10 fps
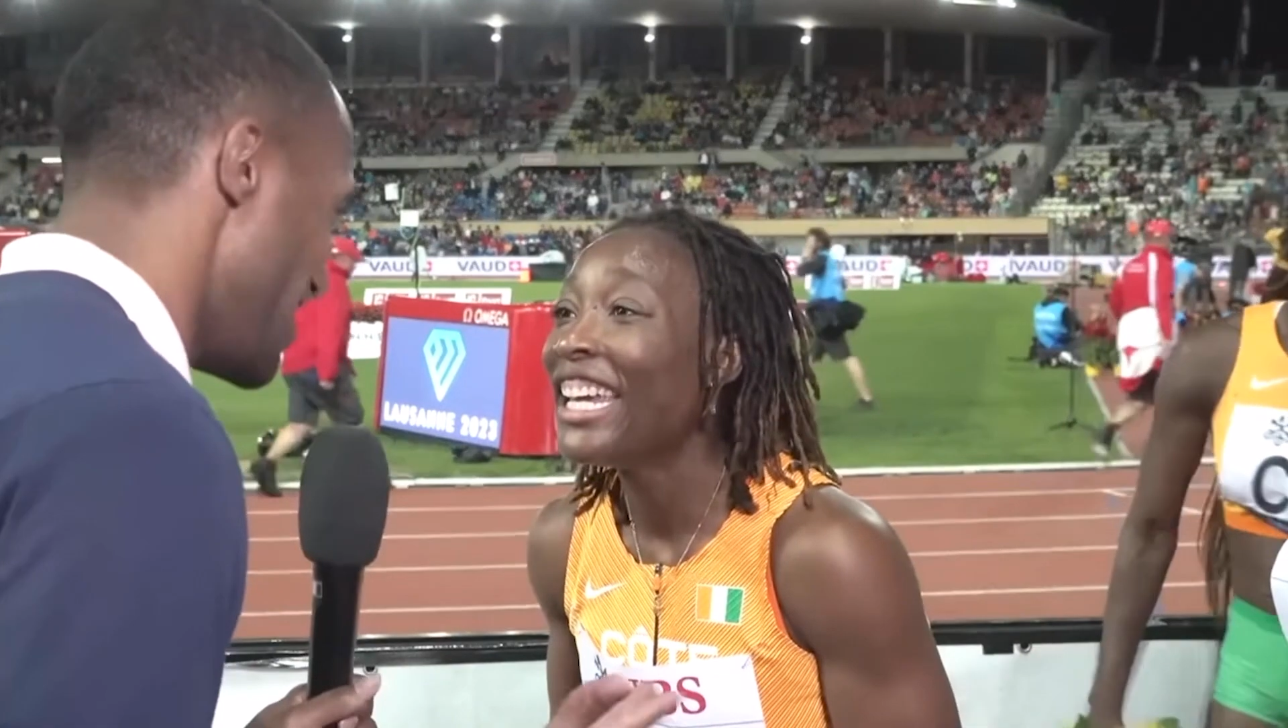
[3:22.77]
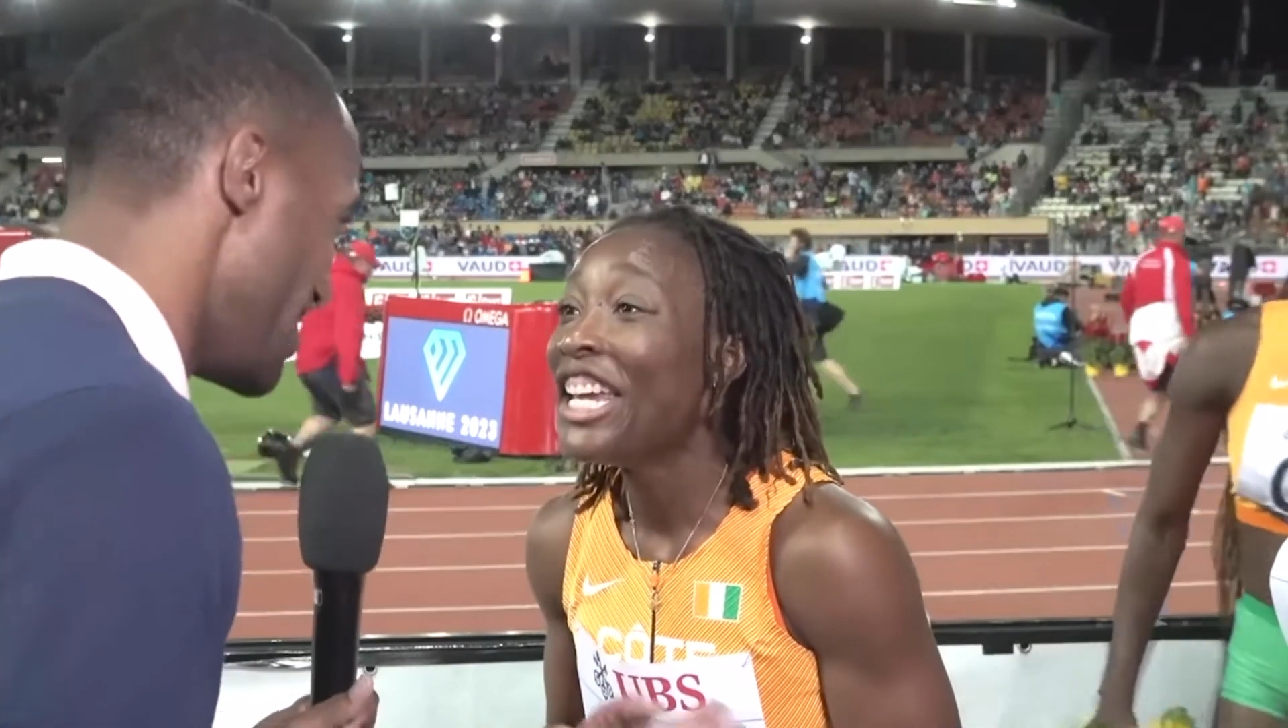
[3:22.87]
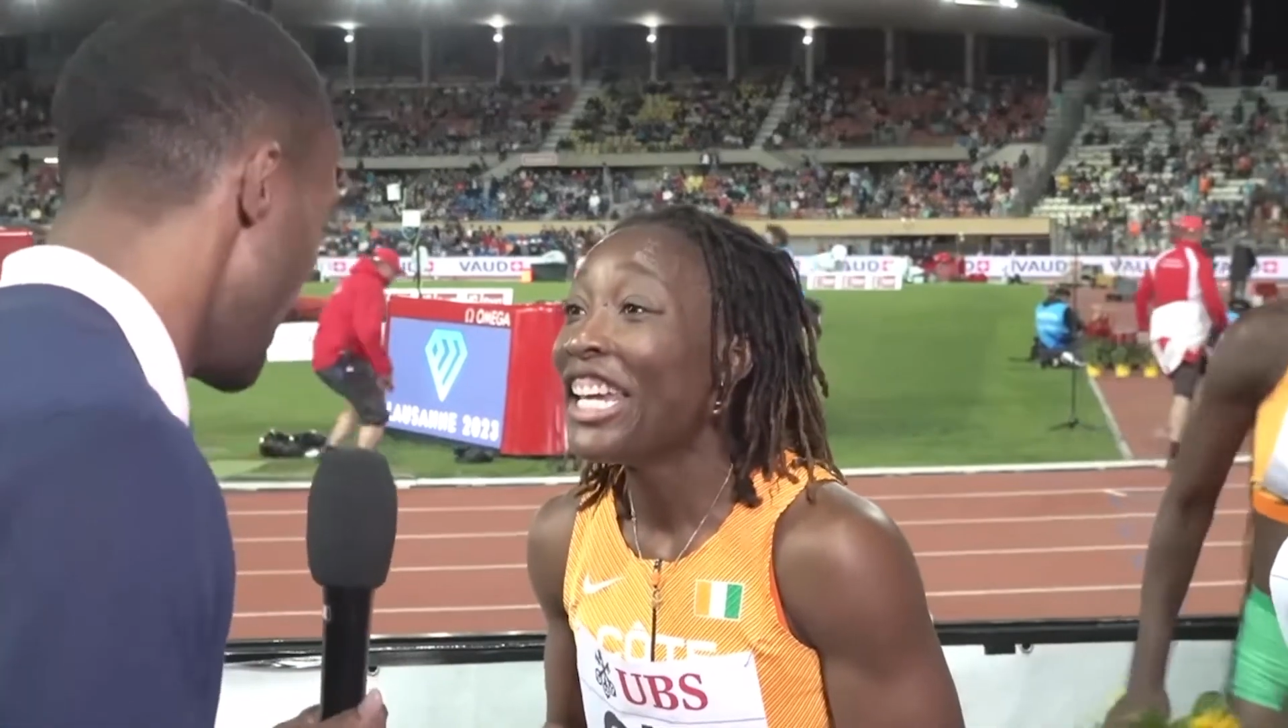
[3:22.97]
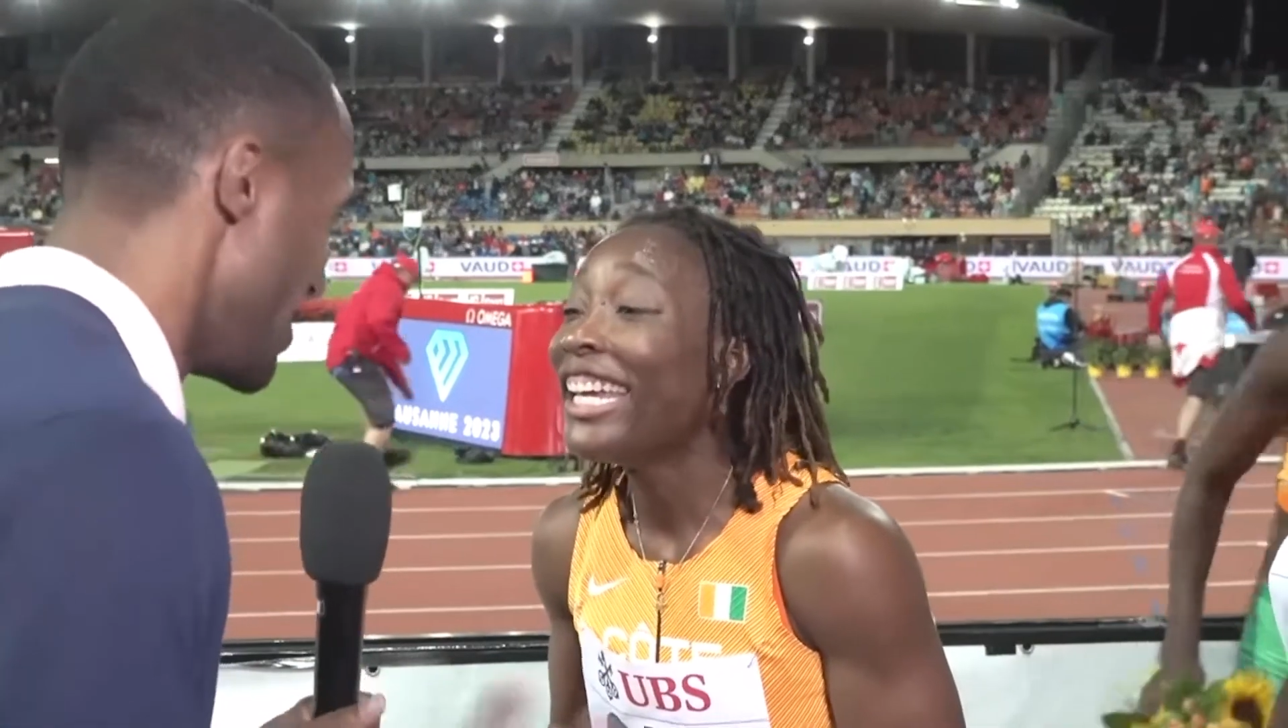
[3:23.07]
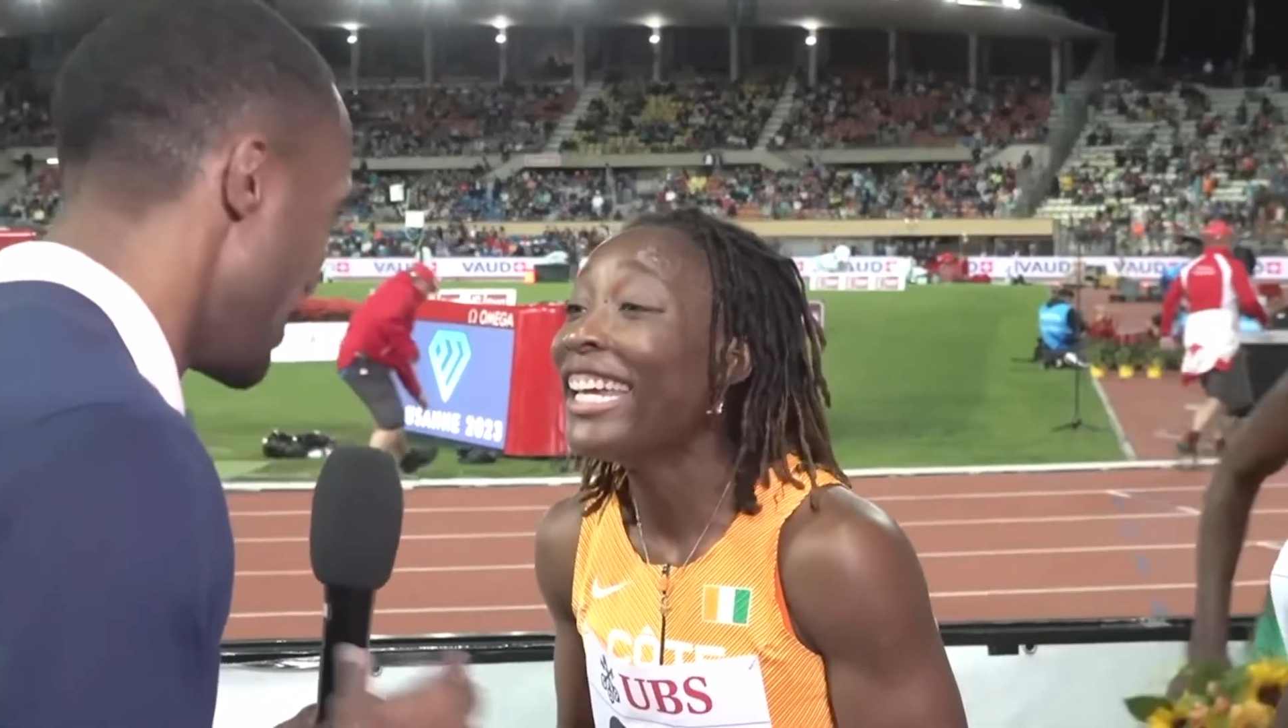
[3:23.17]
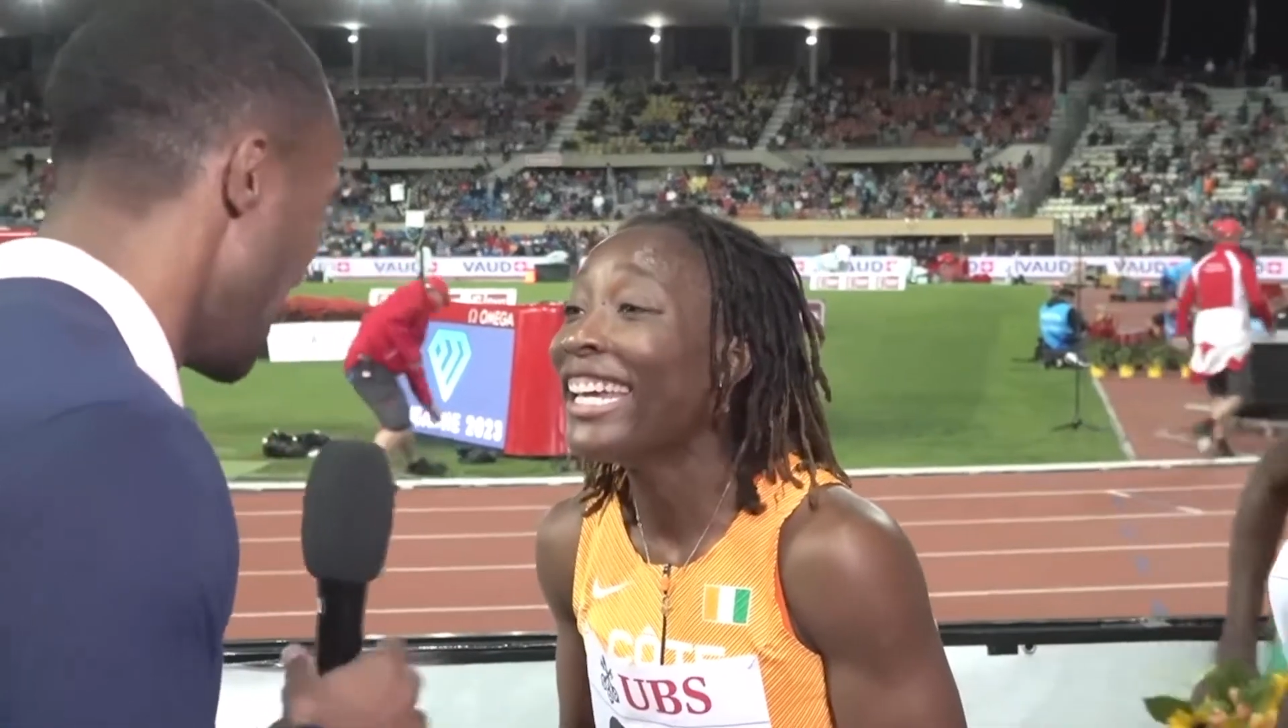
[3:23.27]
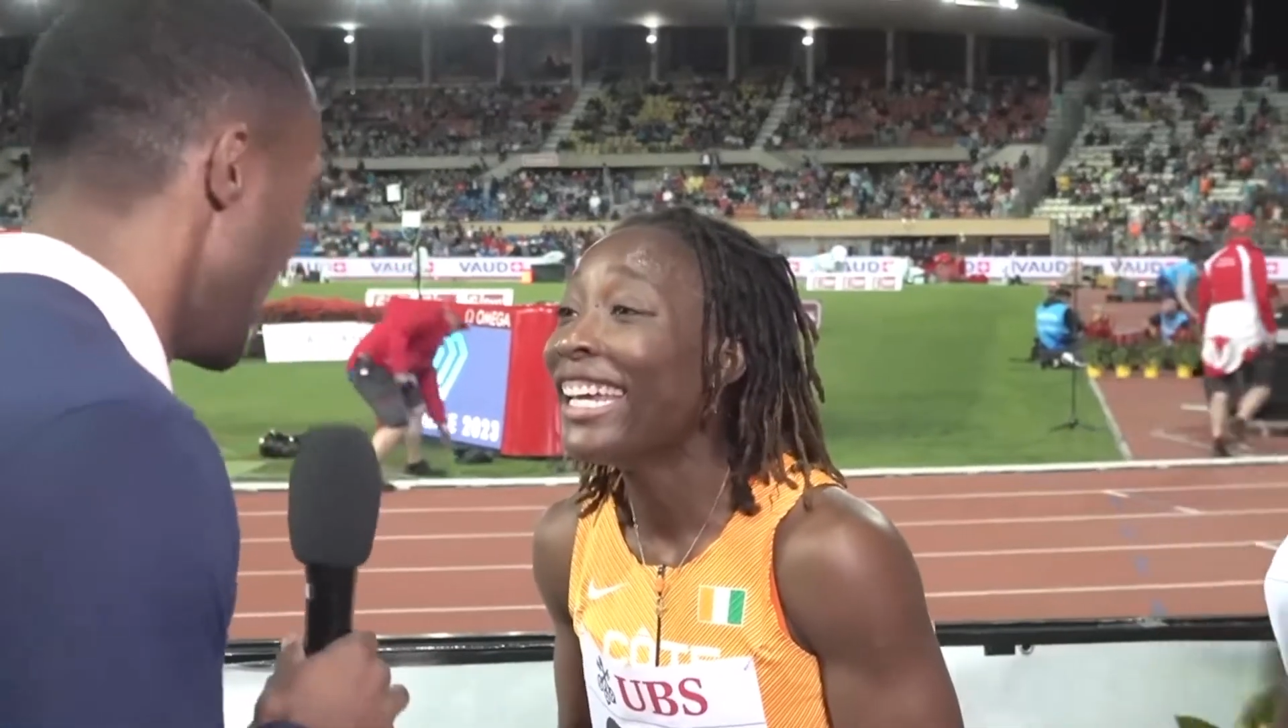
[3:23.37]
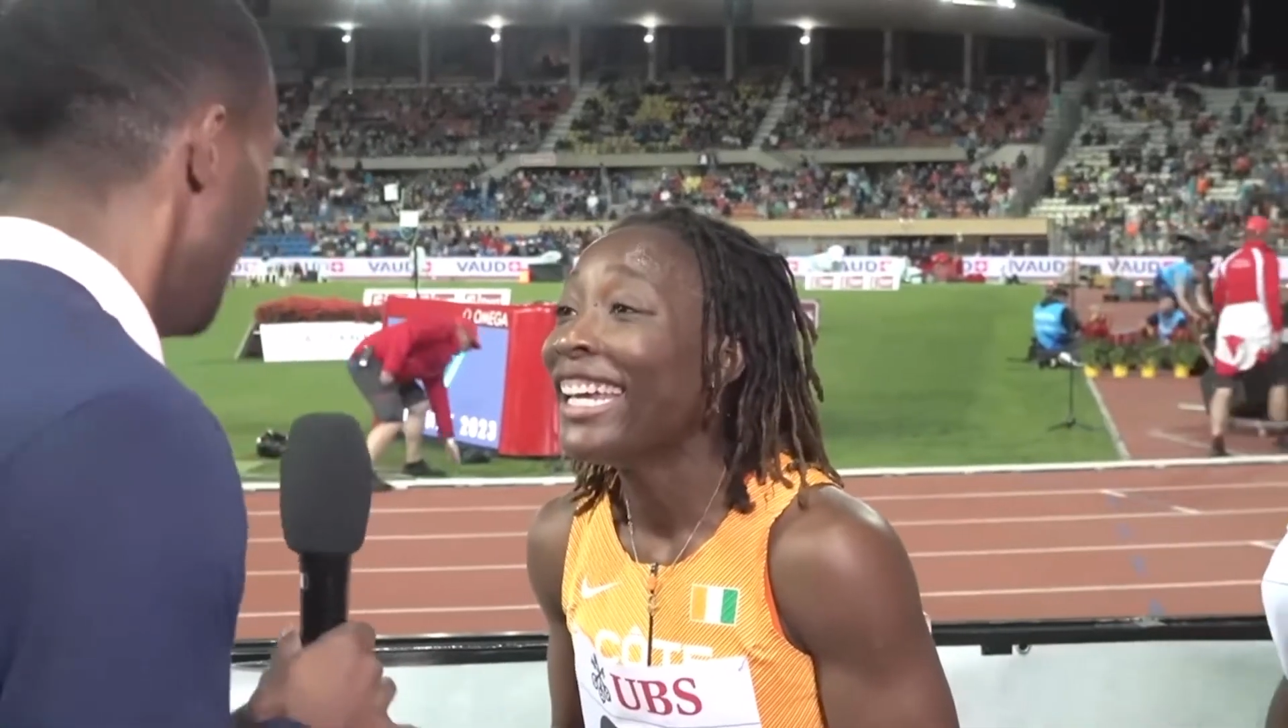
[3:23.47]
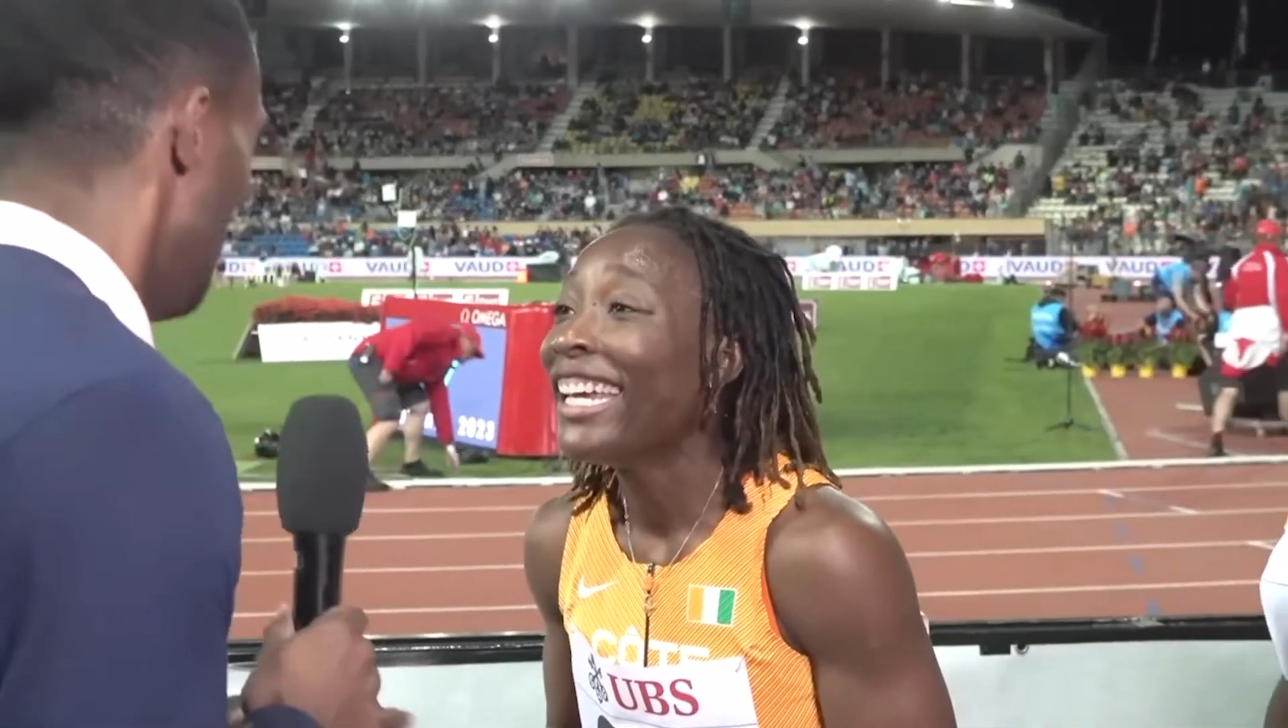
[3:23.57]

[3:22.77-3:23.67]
season. Like,